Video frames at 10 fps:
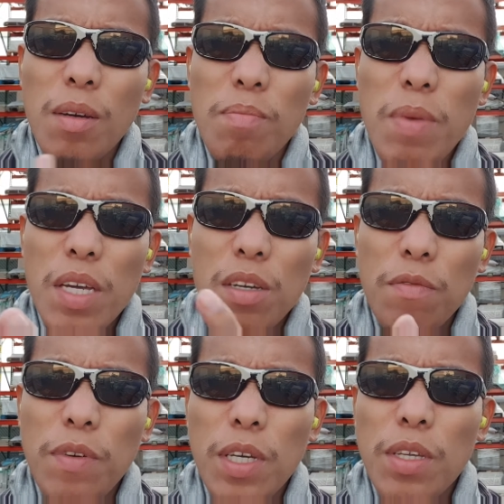make a
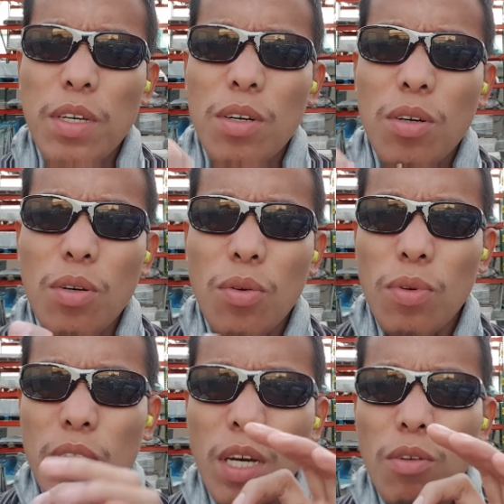video
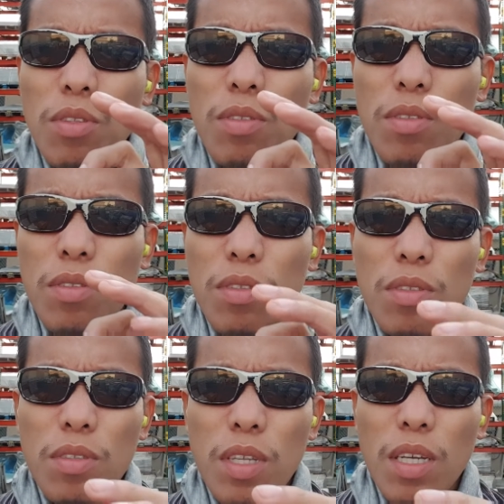without
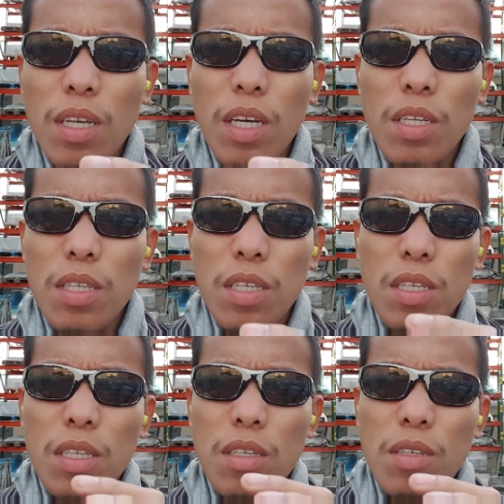
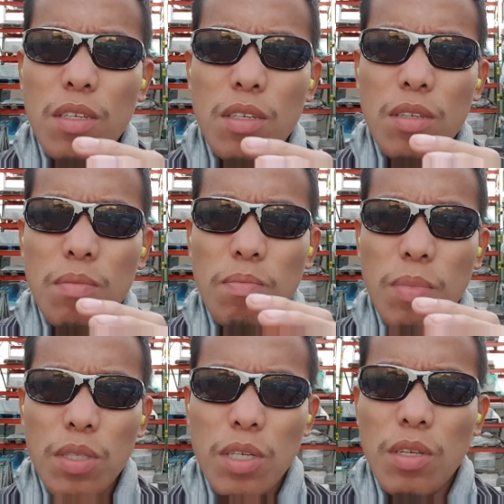any
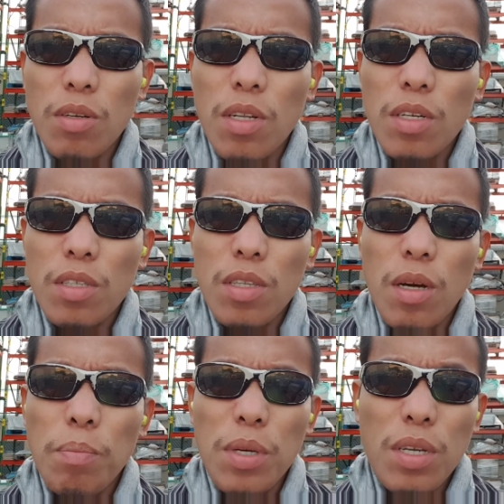particular
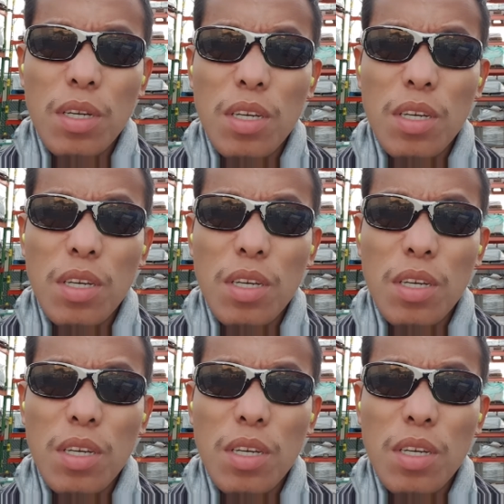topic.